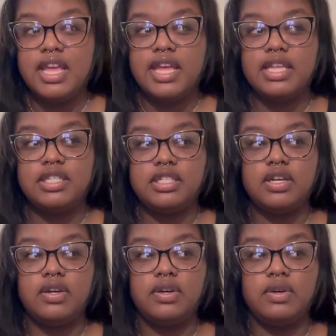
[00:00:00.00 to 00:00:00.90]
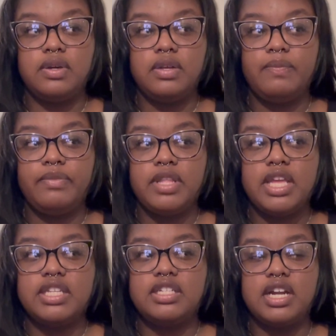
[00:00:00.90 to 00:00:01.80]
And so
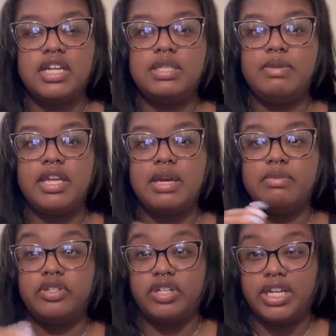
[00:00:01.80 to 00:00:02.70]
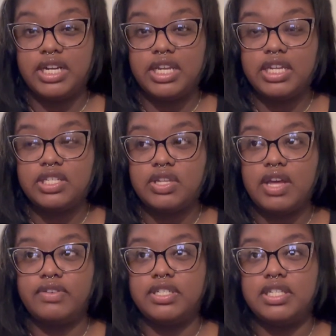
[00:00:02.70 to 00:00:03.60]
it started to become draining. So I
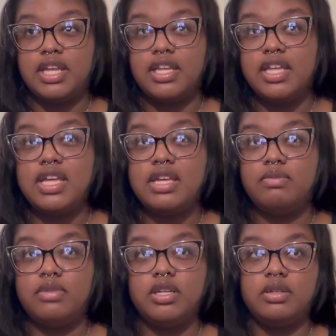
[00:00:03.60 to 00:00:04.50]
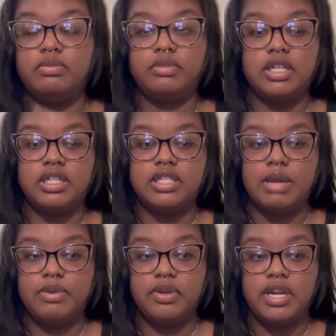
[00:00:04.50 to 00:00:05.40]
was just like, no, I'm gonna stop
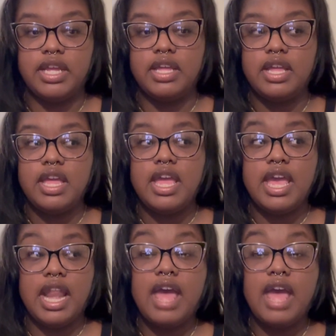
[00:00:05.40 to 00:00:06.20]
doing that. And I